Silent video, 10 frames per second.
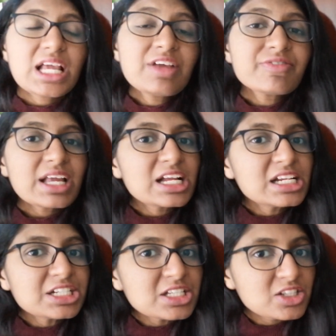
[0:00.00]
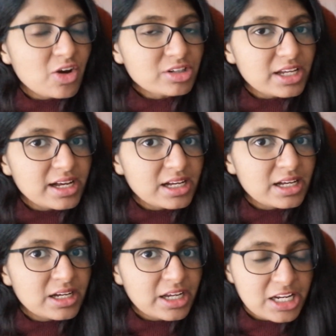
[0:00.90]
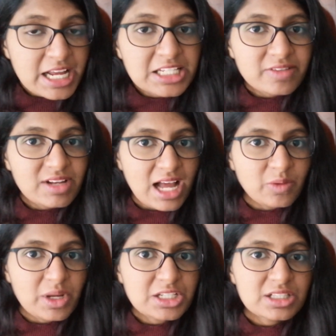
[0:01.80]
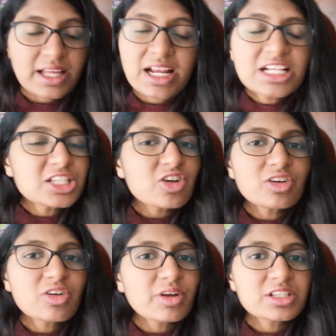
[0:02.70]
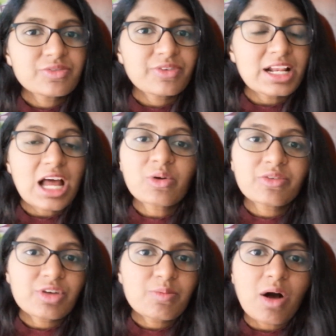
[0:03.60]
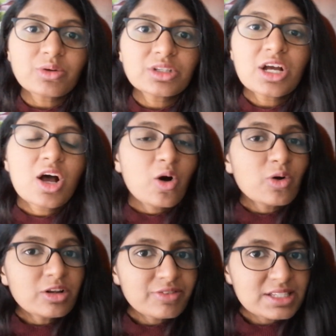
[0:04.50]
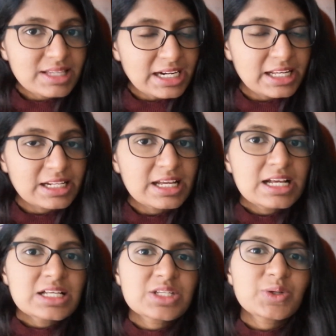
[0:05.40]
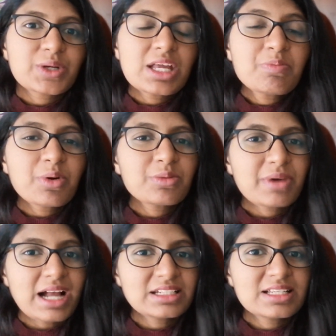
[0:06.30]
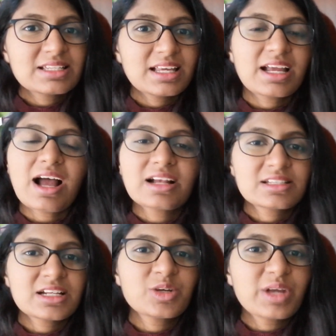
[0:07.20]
If English is not a native language, then it's not going to fall out of your mouth all of a sudden. So keep on practicing until you